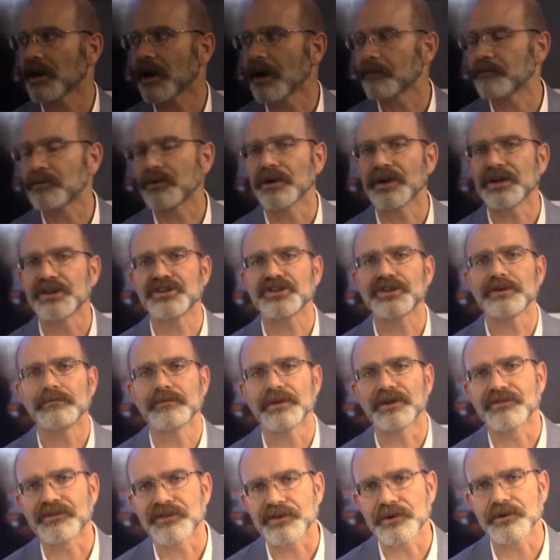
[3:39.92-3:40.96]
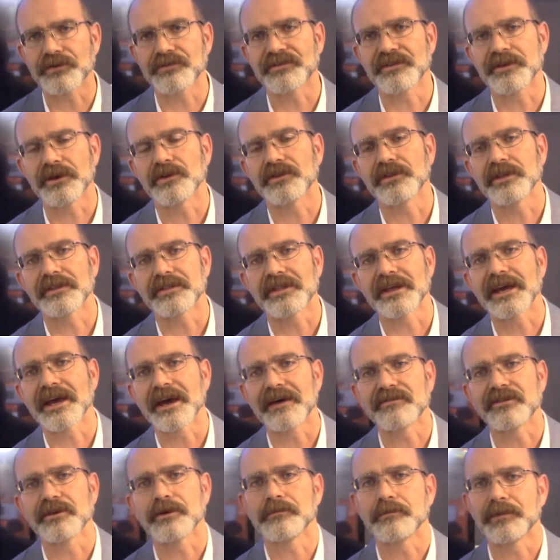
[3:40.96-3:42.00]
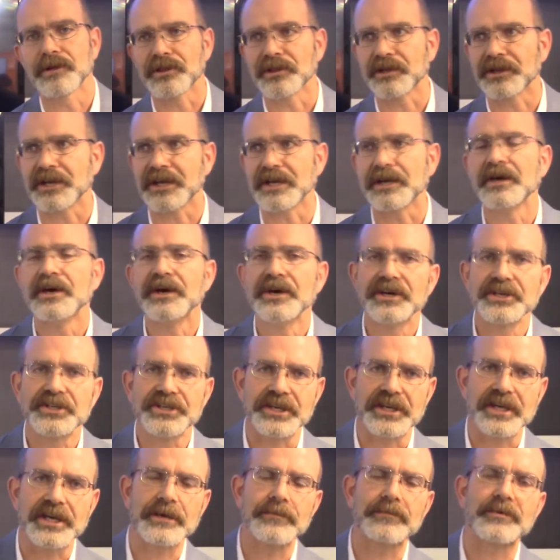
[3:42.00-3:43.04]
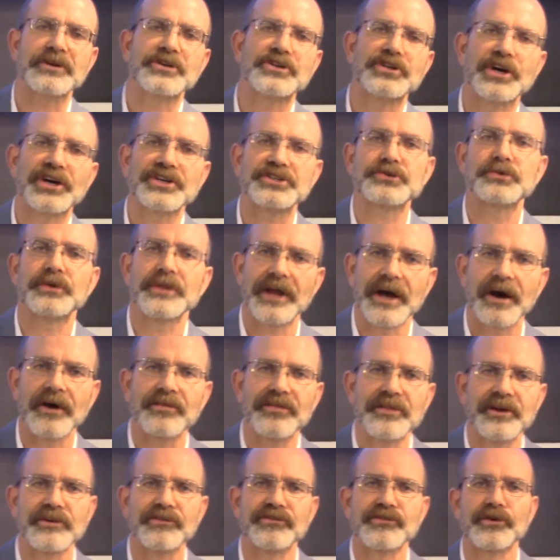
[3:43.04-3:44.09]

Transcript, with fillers: operation but still feel that they have the ability to keep in touch with how things